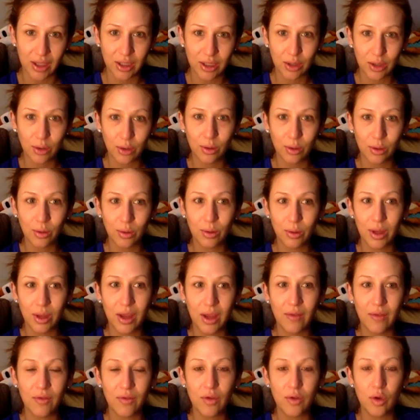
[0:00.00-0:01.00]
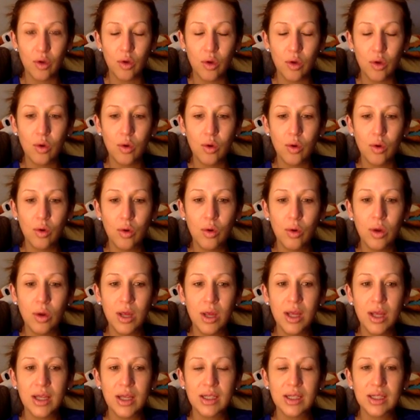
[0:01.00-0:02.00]
So if you
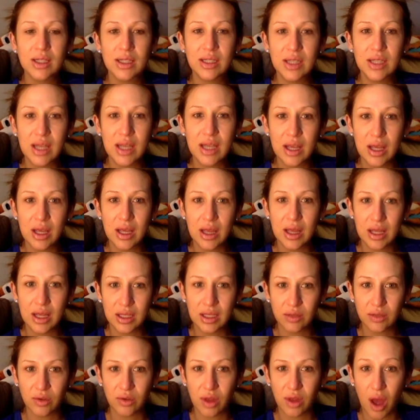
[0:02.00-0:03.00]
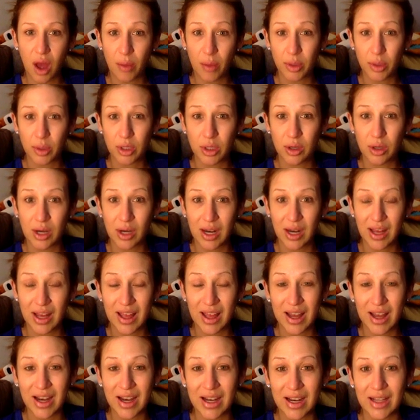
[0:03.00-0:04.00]
see this for the opportunity
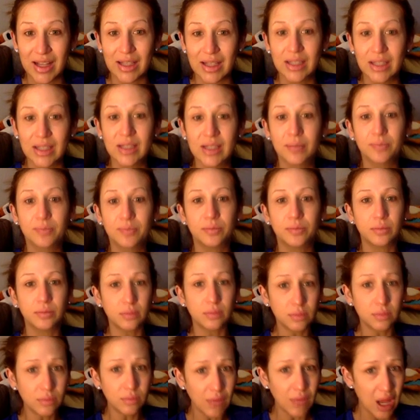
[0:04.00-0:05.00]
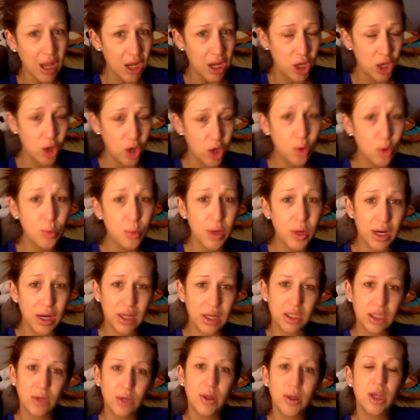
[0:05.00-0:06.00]
that it is, and you put
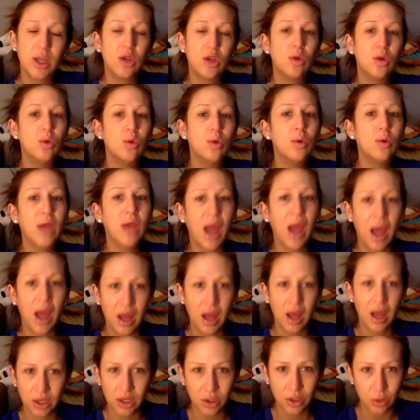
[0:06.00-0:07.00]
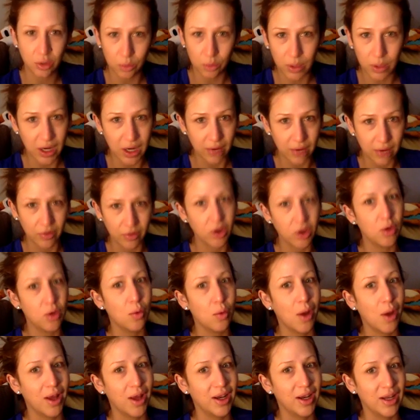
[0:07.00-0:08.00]
into it, you can do whatever you
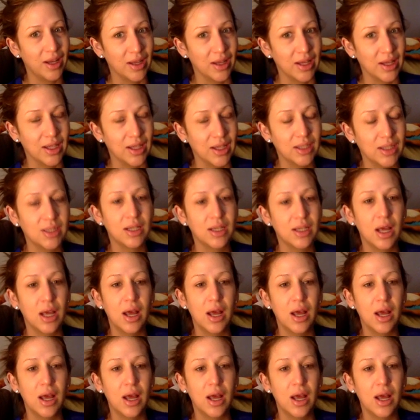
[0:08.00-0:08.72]
want in this.